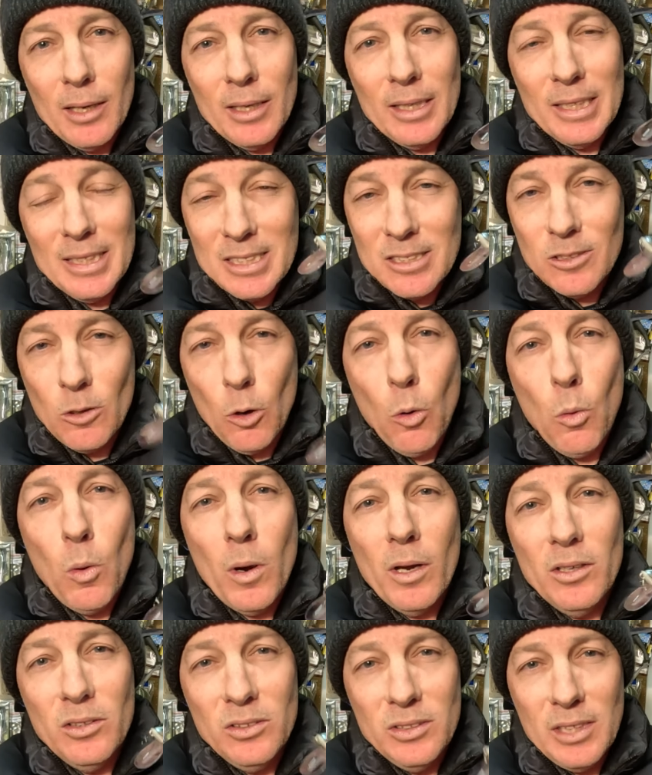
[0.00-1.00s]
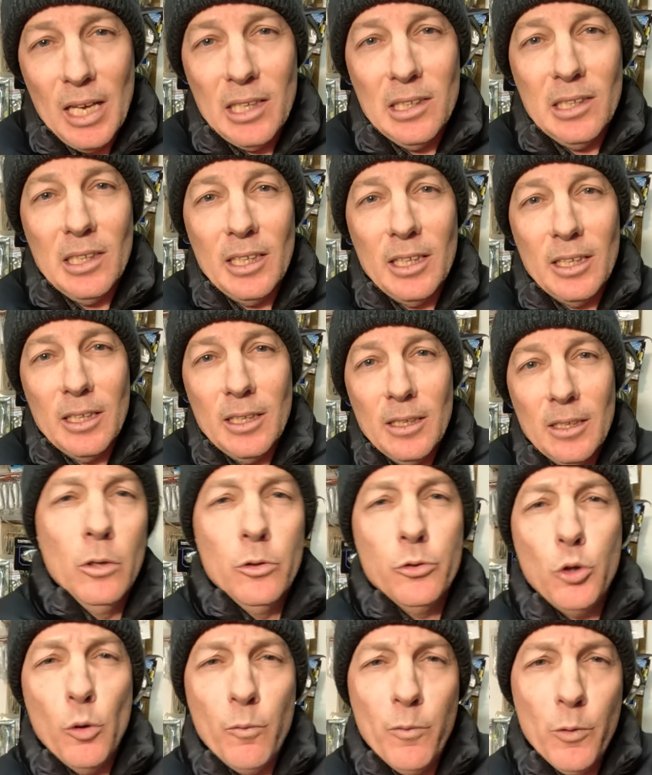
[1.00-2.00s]
is so deadly.
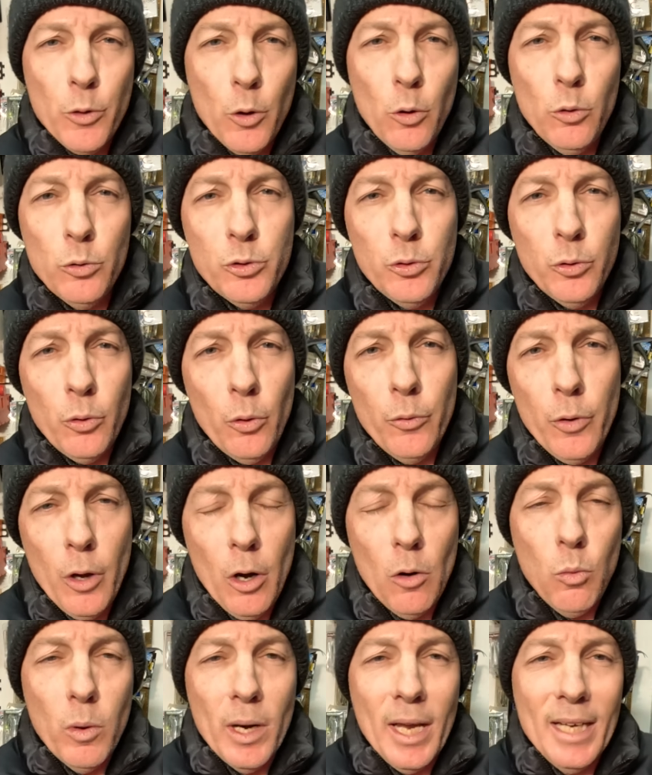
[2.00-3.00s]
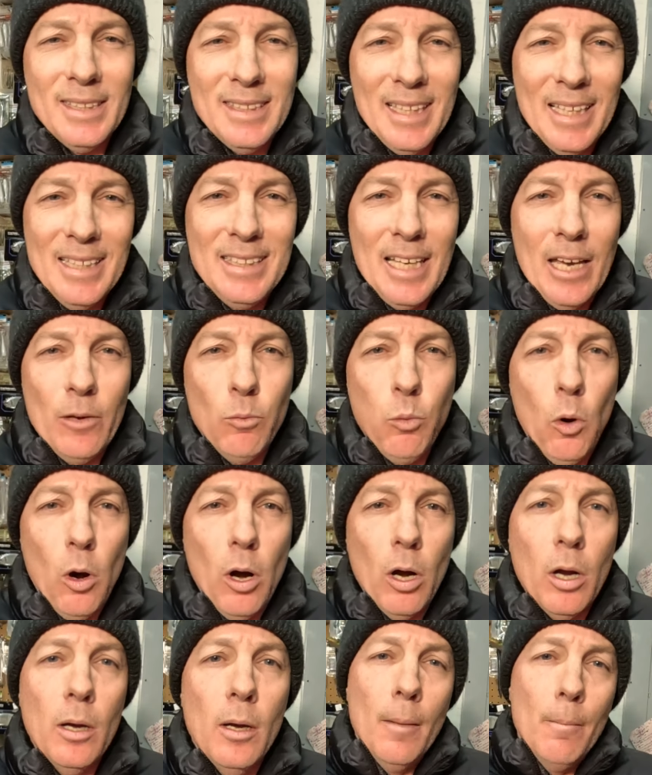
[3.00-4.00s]
So for those who don't know, when I say dead
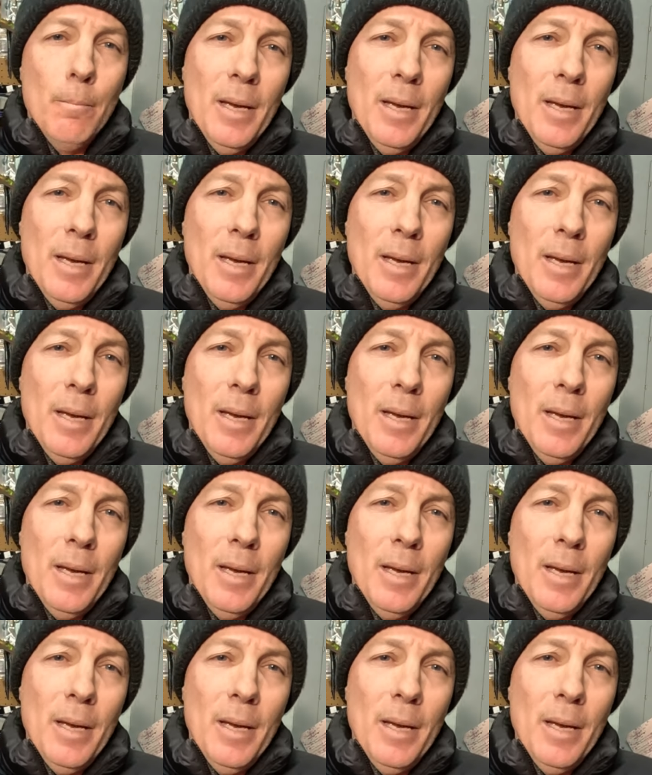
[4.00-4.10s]
walk,